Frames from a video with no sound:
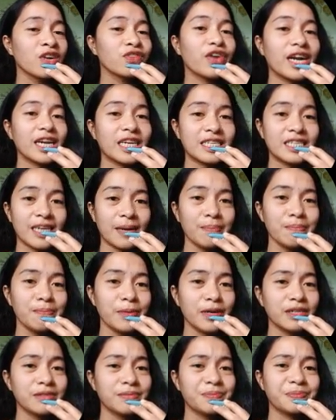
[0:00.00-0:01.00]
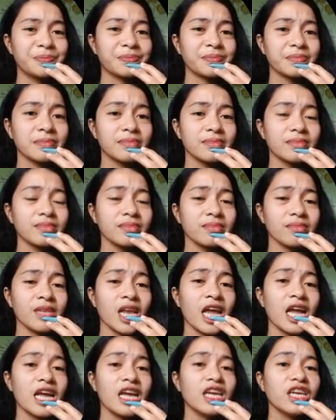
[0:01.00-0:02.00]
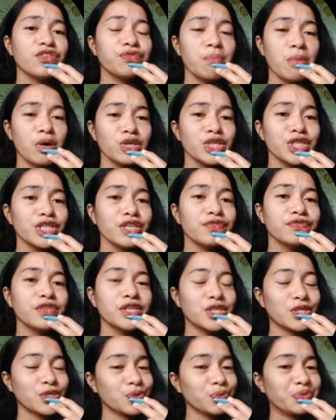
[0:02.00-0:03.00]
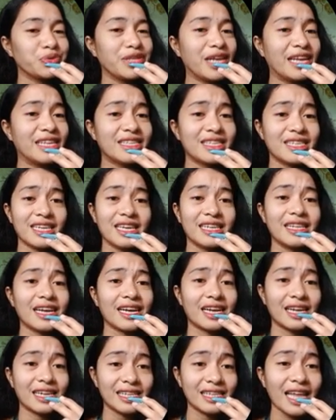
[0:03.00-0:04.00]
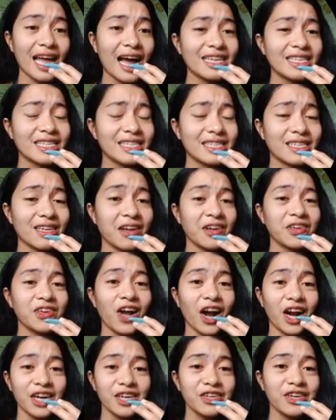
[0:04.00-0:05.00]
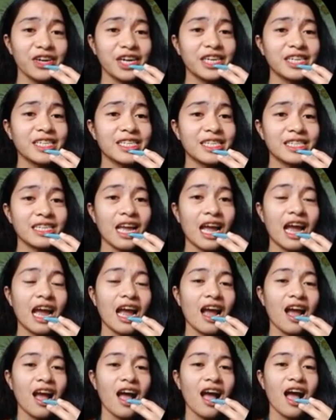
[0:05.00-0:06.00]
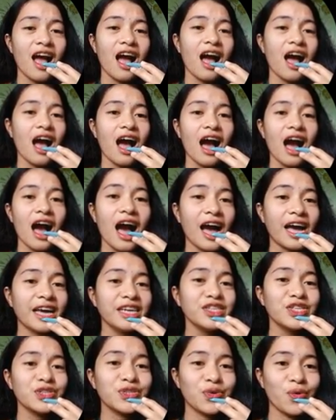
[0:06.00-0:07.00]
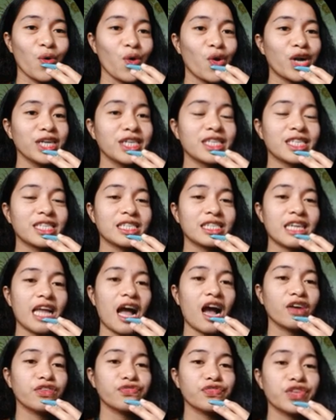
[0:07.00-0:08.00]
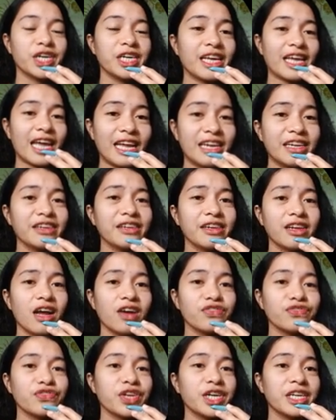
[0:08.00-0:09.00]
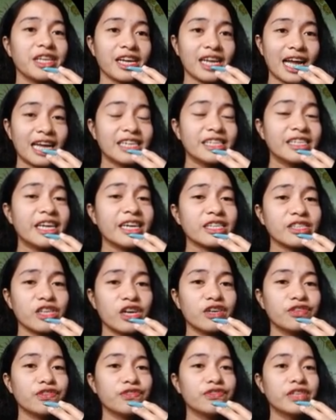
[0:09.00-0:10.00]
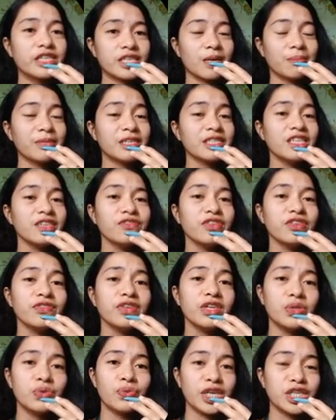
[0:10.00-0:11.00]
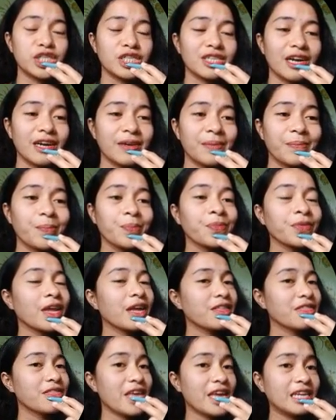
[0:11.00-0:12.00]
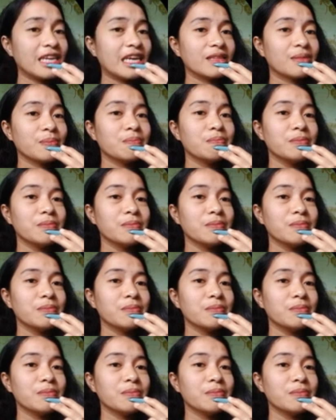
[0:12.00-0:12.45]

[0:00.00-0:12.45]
For example, if most of the students in a class garners high scores after the conduct of the summative evaluation, then it